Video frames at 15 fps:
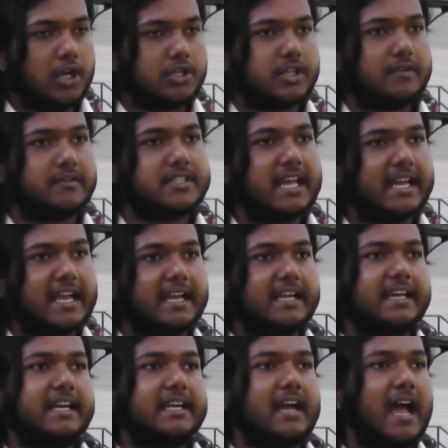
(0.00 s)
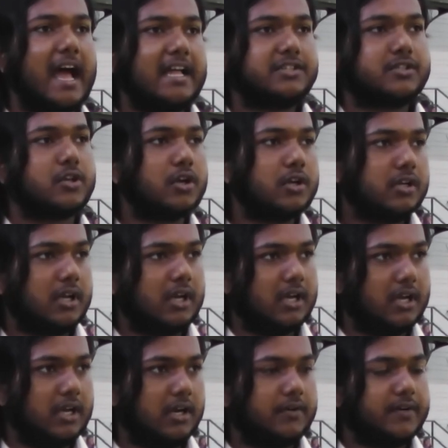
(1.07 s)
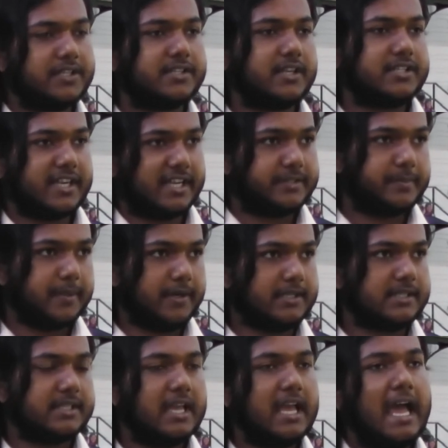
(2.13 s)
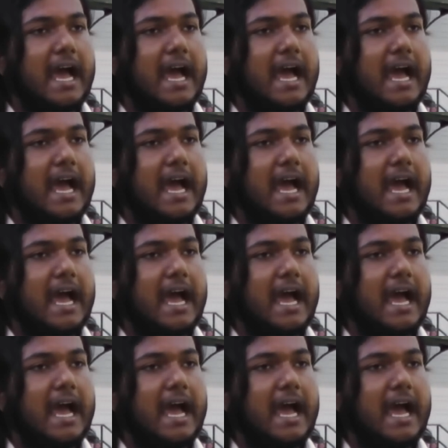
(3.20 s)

So I was I can get a hands-on research experience.